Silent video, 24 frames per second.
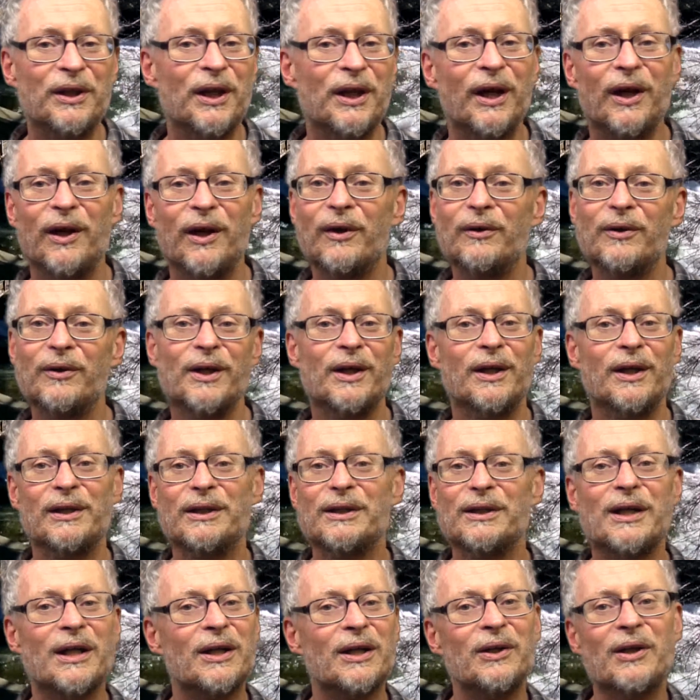now.
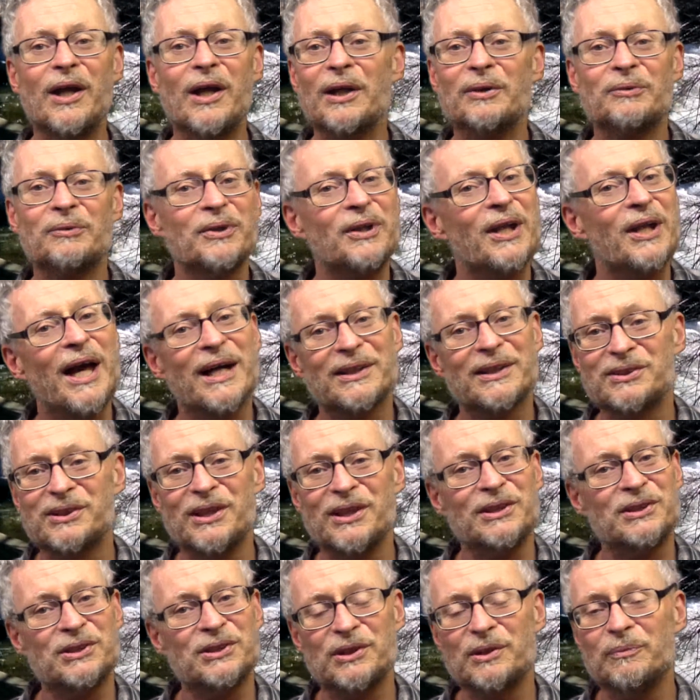You got a lot of
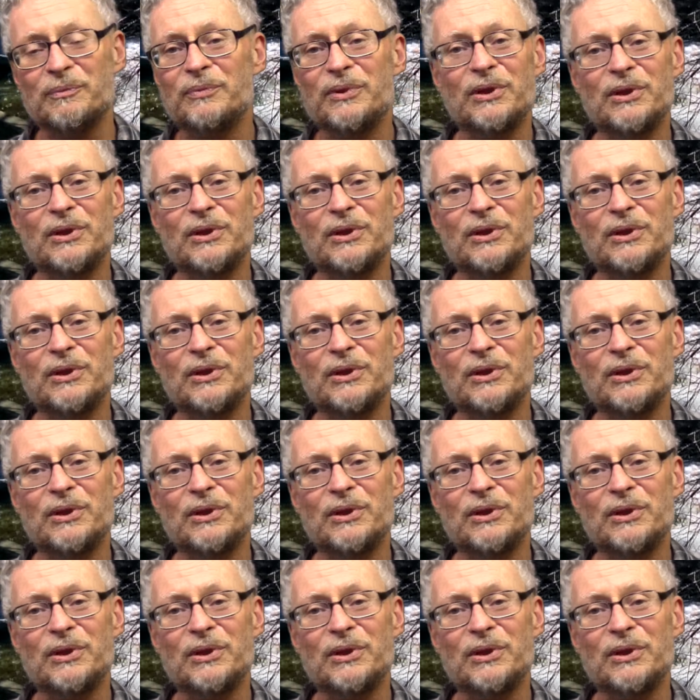relaxation and